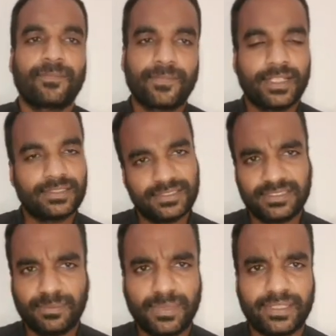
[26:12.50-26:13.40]
This is a
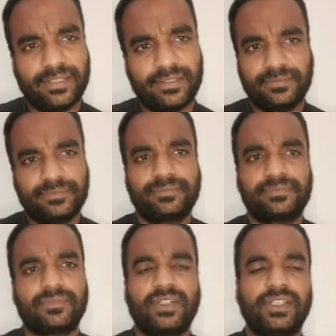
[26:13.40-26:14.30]
simple thing,
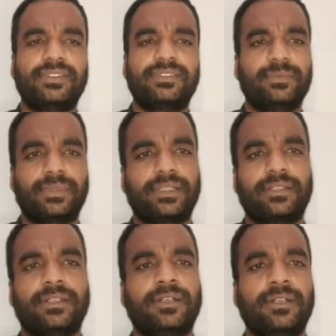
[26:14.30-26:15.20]
very, very simple thing.
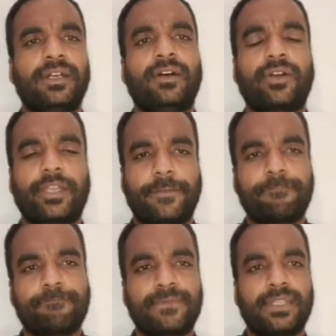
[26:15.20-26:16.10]
Okay,
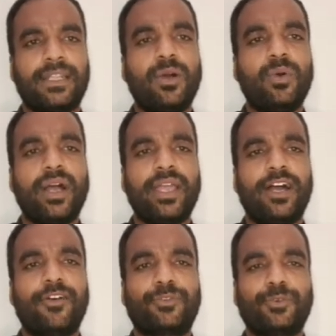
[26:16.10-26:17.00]
now I
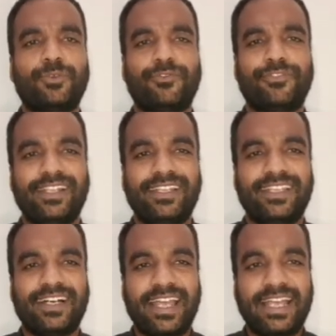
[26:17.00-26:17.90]
have to fill
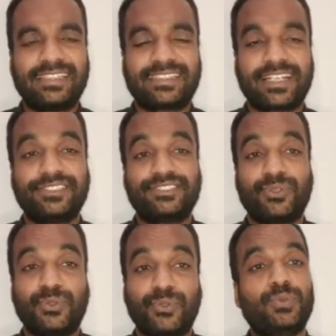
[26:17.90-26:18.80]
the S raised to
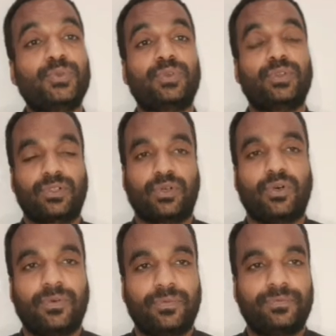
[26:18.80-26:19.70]
2
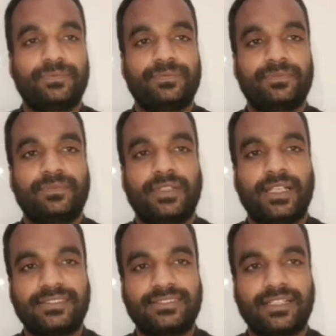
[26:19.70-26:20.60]
row.
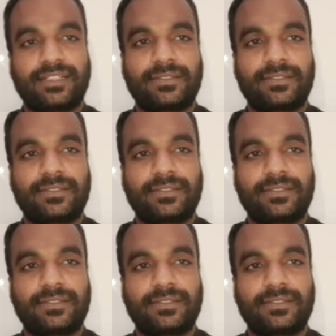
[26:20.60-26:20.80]
Let us check.